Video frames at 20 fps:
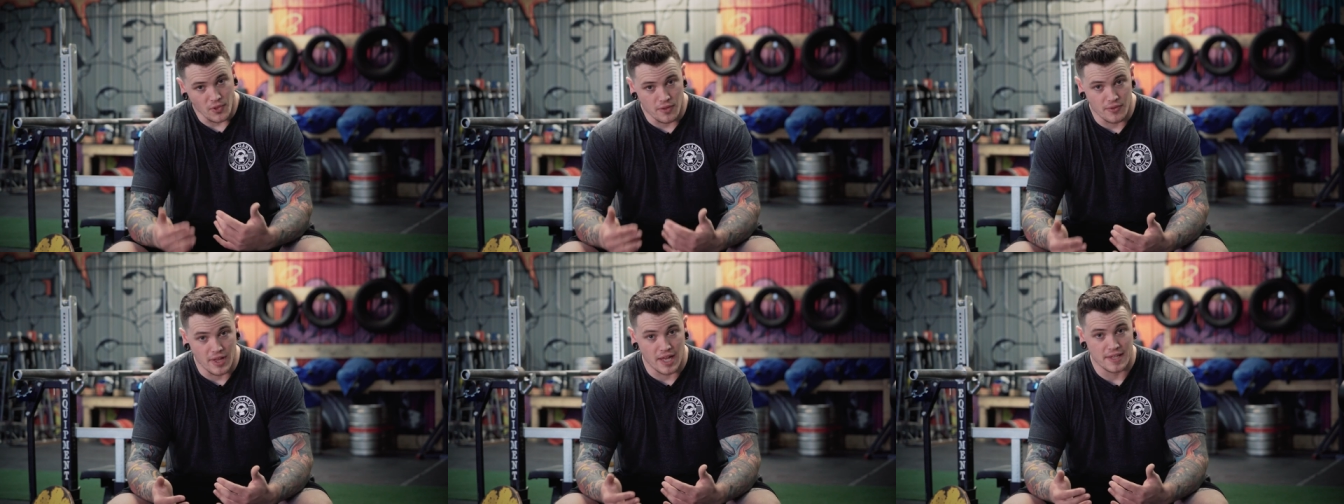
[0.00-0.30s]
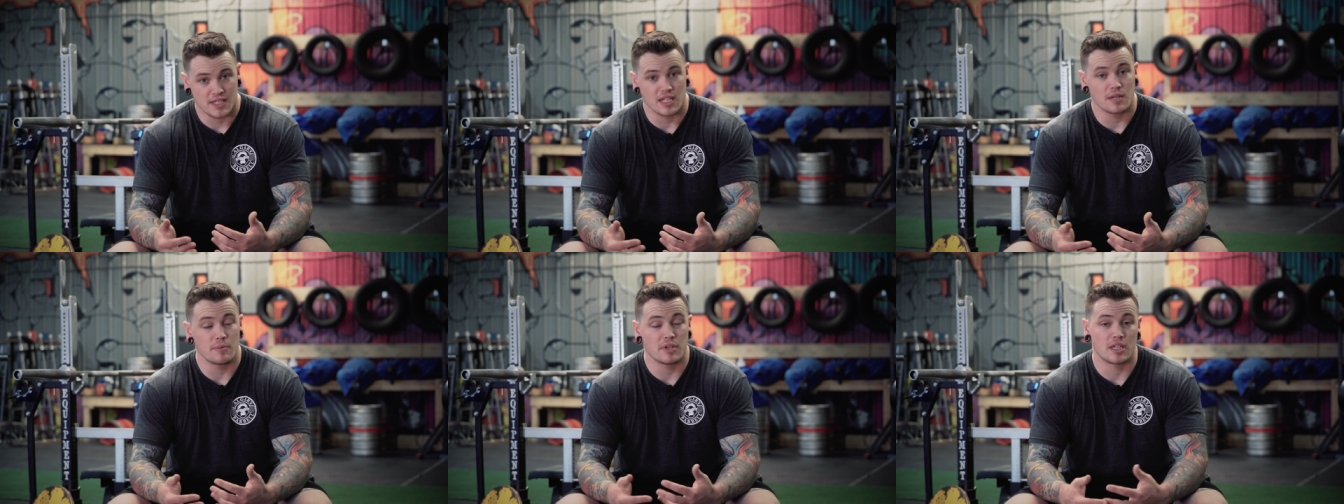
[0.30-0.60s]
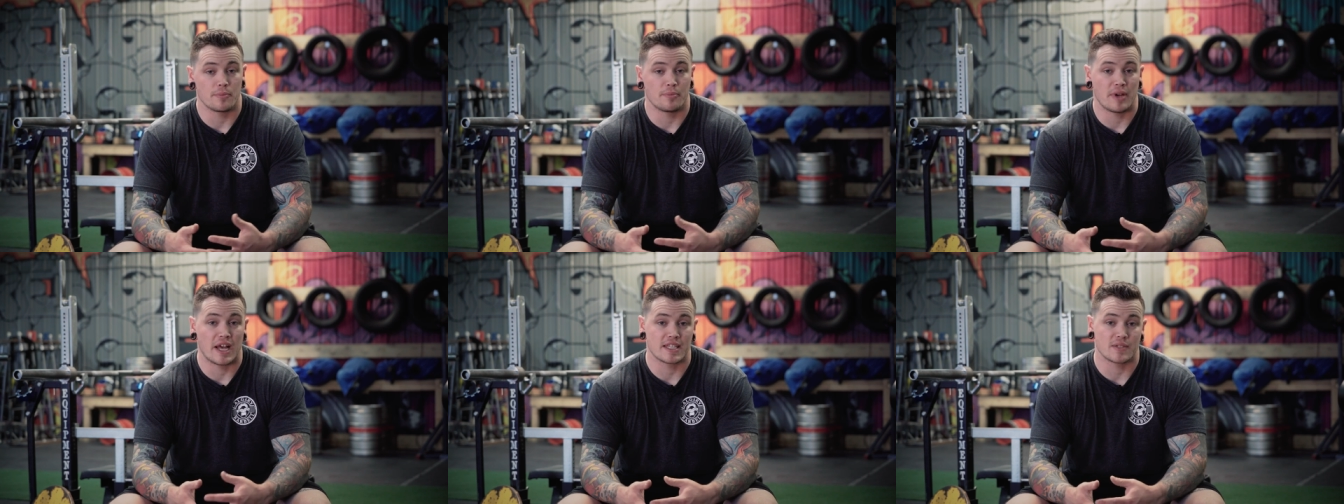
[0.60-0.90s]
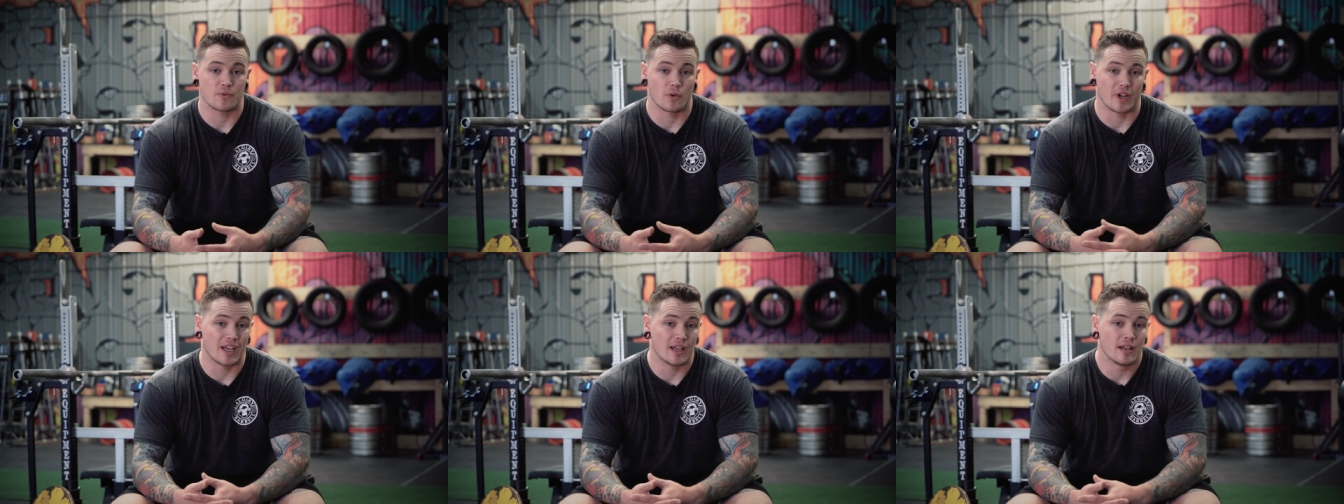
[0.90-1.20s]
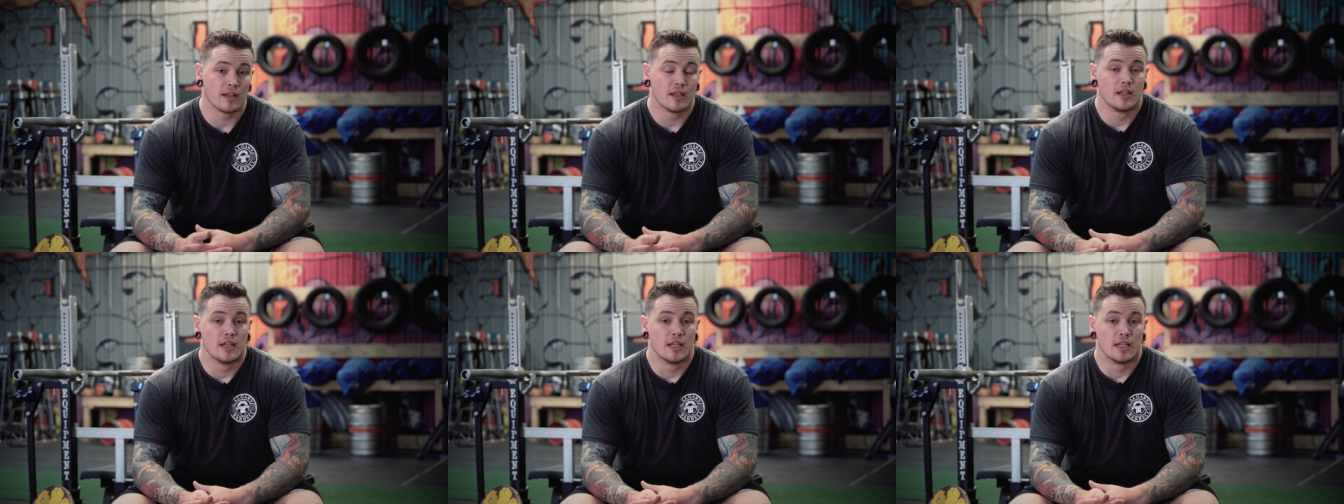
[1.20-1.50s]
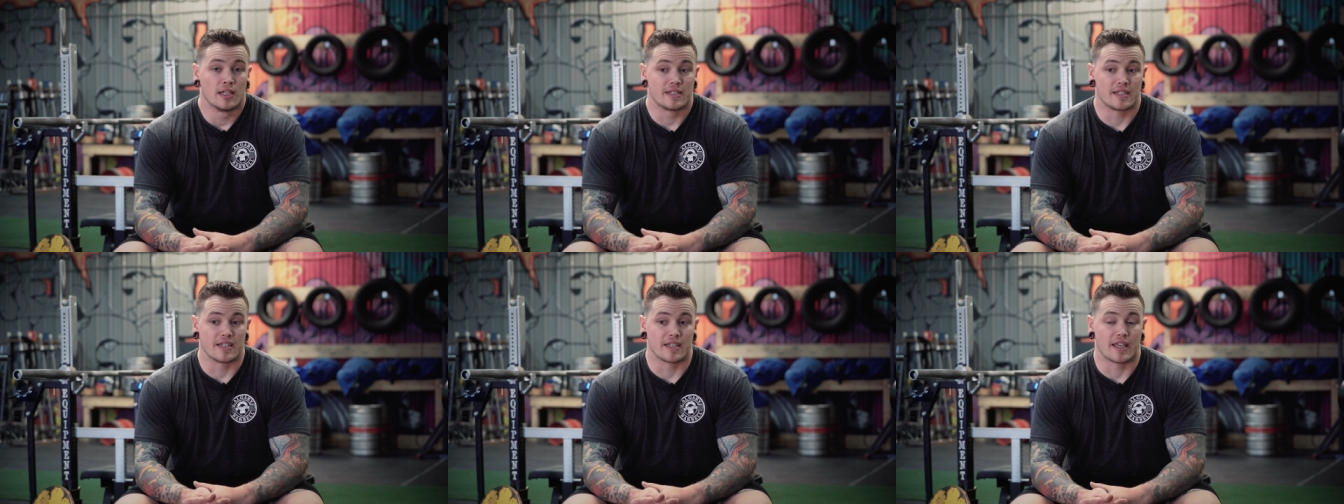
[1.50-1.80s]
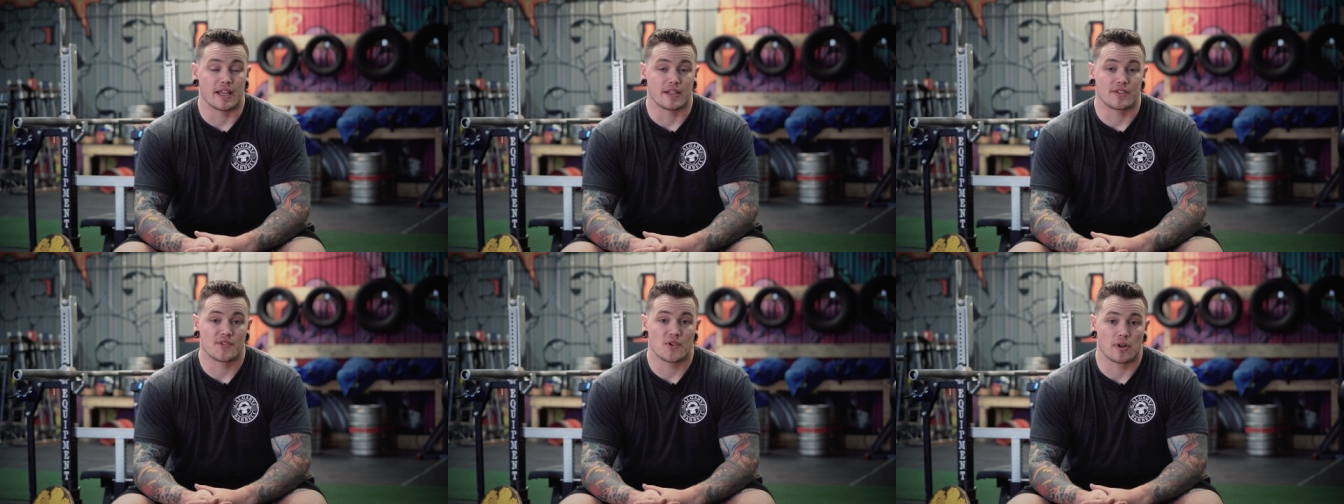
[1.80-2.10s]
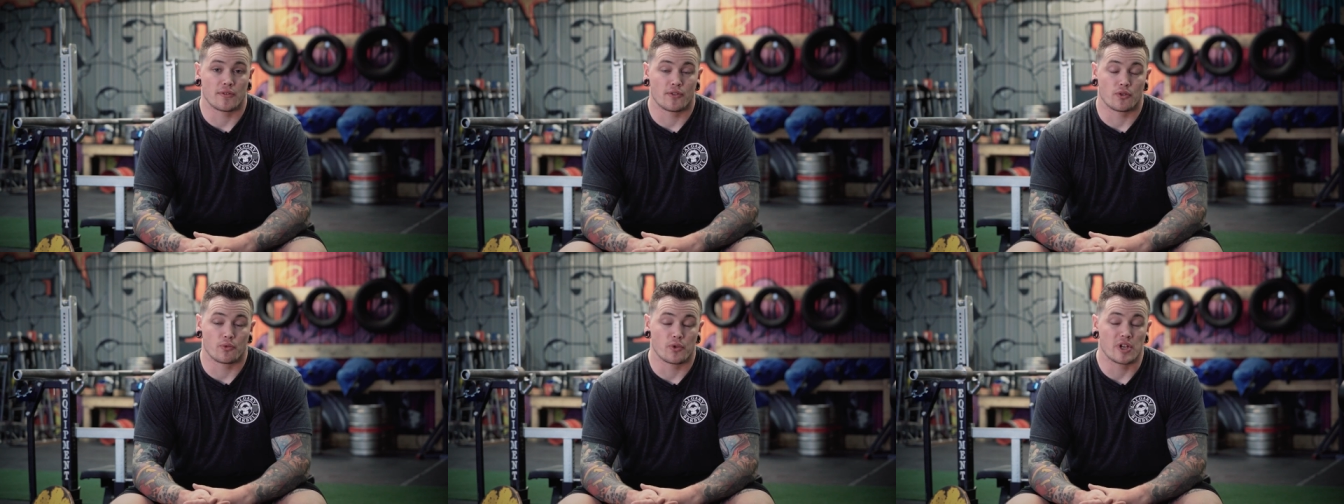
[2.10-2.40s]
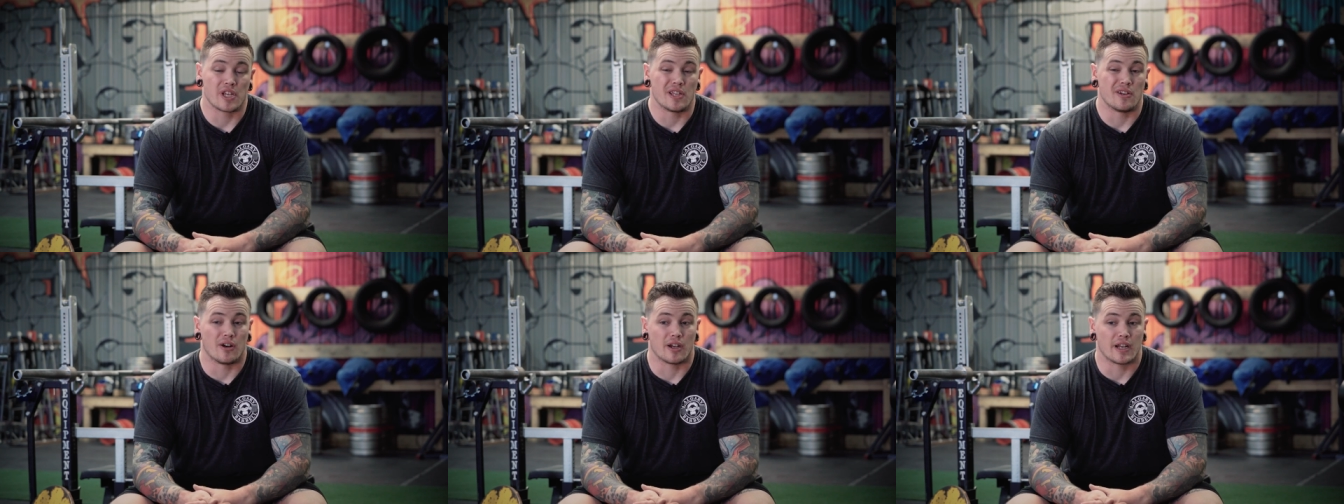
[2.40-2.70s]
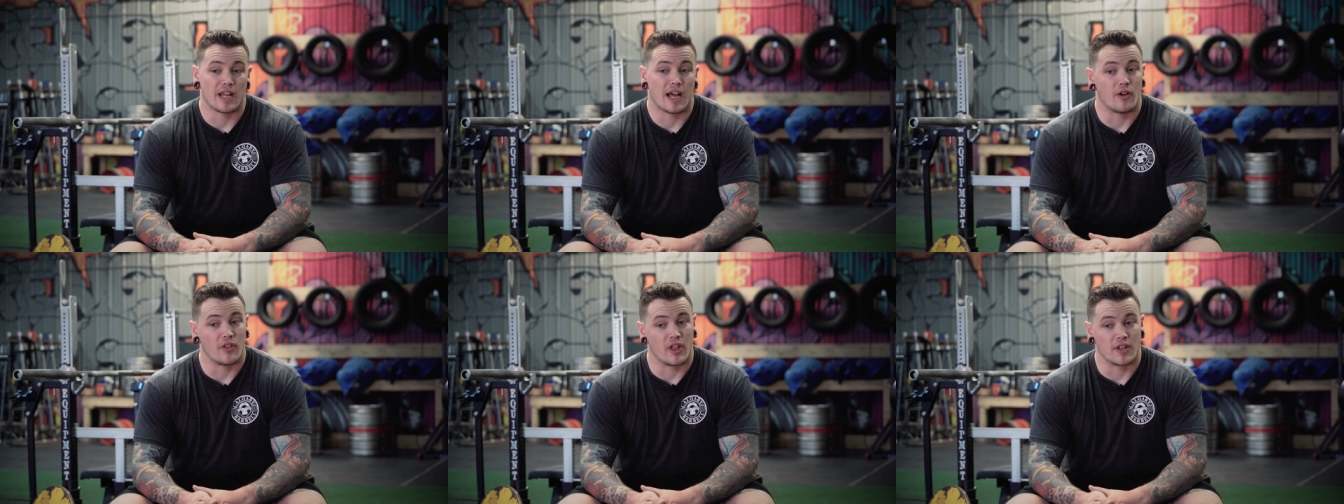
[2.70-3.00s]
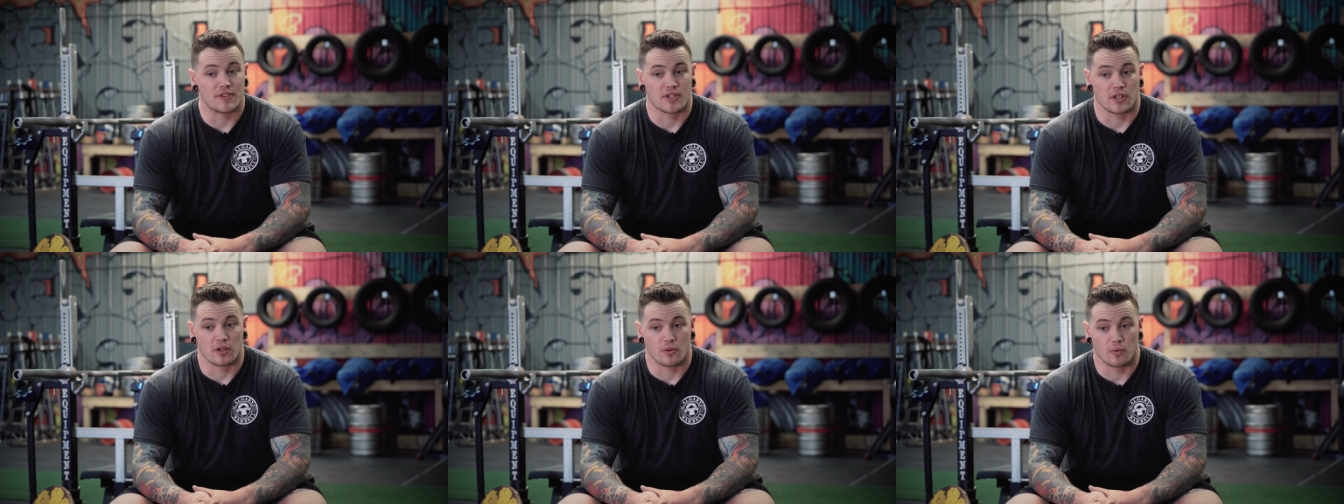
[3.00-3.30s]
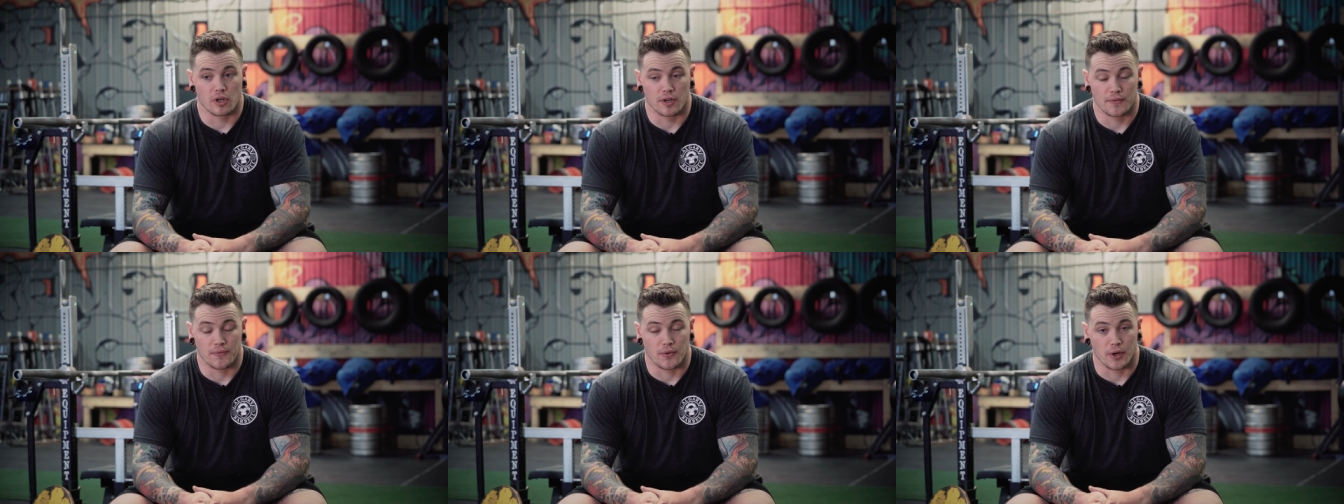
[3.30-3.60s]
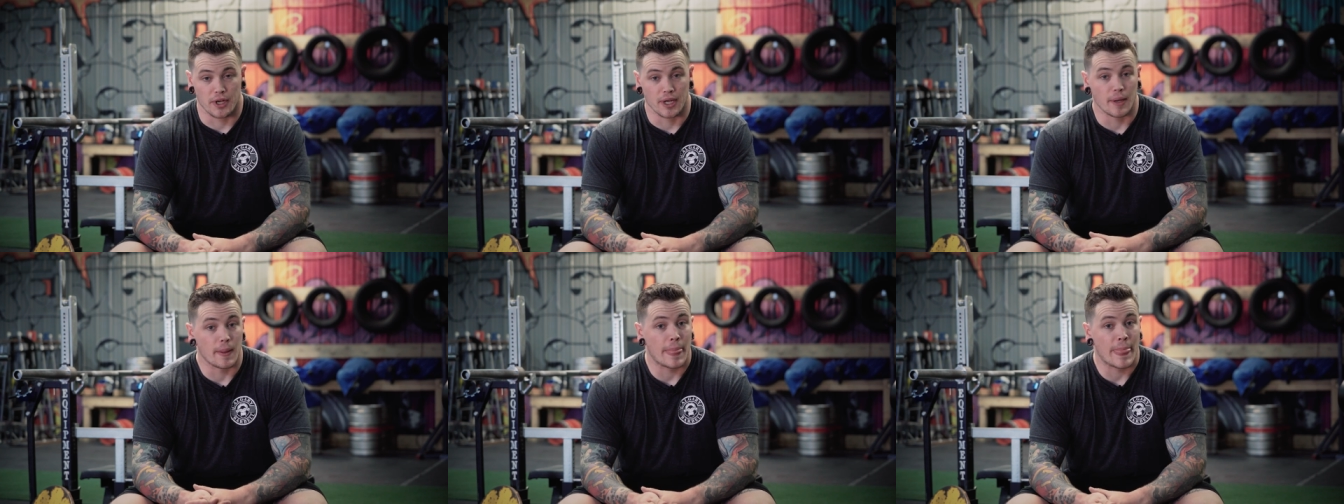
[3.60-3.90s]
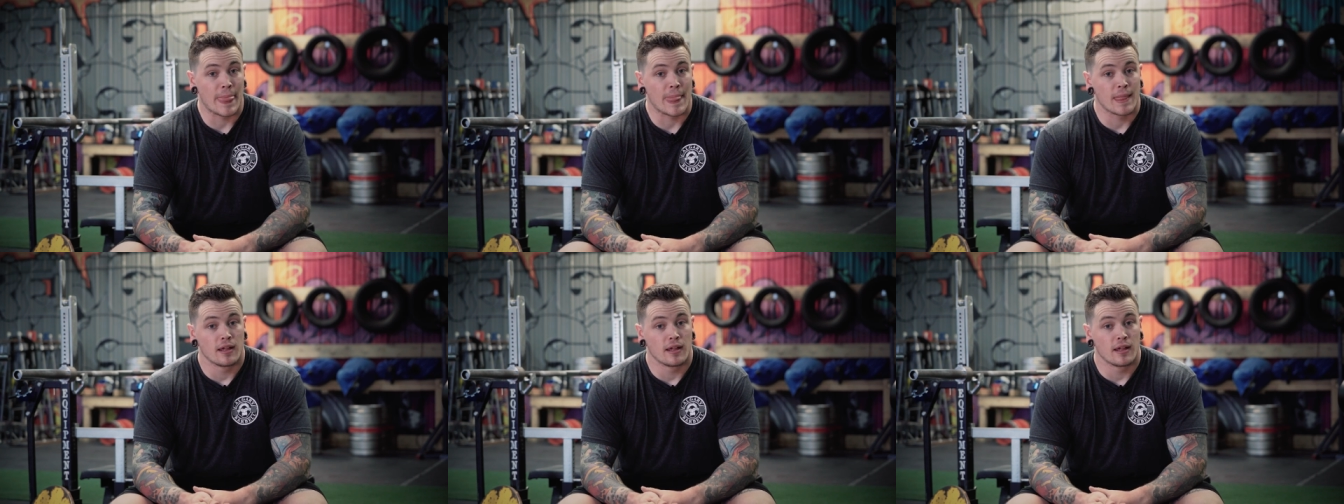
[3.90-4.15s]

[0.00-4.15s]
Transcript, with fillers: And that's gonna be the best way to get sort of a read on how that's gonna work for you.